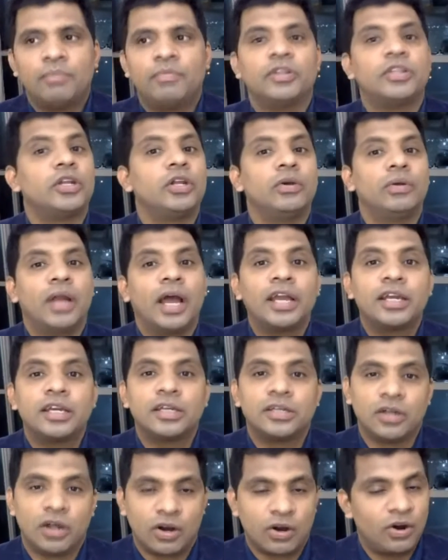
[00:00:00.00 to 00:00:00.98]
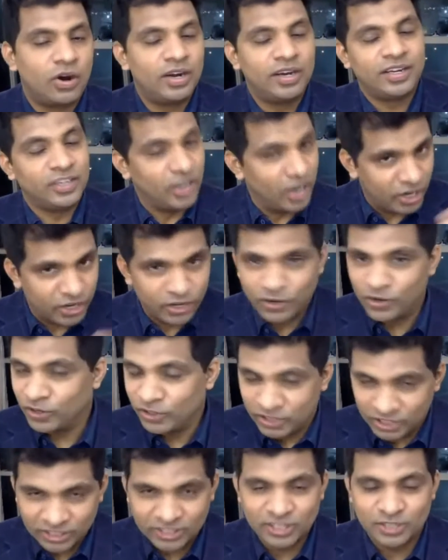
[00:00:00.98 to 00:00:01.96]
Whether you like it or not, you have to
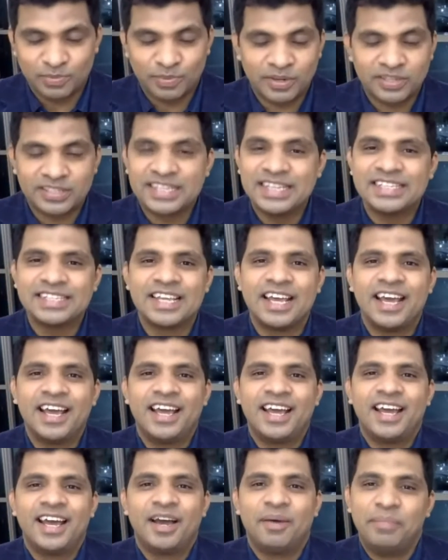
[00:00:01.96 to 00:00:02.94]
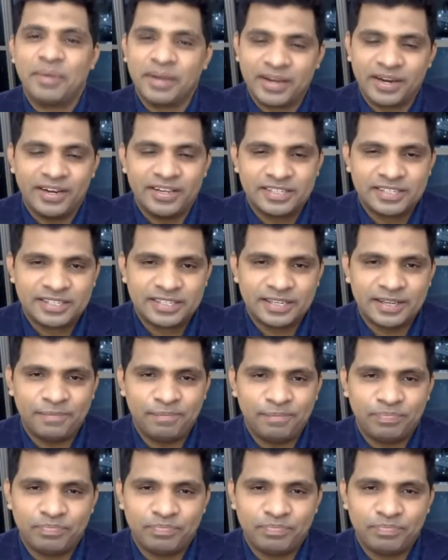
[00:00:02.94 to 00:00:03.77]
go through this process, because